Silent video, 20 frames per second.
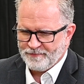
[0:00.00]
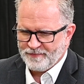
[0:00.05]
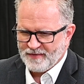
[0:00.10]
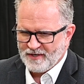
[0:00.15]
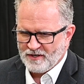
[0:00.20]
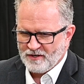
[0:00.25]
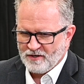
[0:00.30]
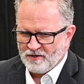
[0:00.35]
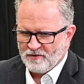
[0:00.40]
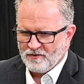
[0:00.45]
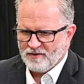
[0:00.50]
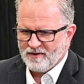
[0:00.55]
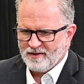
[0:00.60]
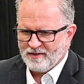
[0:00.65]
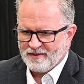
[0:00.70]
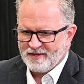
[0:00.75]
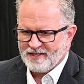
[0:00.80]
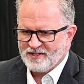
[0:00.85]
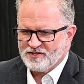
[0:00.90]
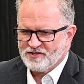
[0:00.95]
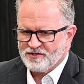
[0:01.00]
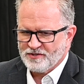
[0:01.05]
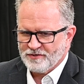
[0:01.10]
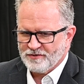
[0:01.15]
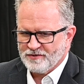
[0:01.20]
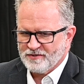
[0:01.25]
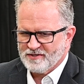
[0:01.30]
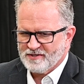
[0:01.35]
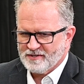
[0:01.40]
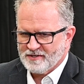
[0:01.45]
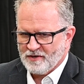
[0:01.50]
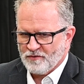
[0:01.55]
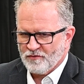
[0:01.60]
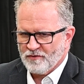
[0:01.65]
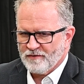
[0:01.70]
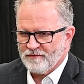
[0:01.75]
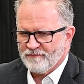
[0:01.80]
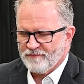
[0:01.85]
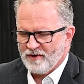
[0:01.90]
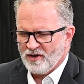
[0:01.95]
these students that
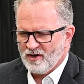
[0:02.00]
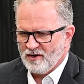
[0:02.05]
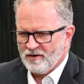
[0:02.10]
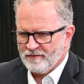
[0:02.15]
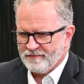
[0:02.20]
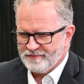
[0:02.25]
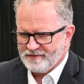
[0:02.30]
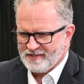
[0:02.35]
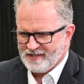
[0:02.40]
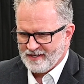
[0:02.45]
were involved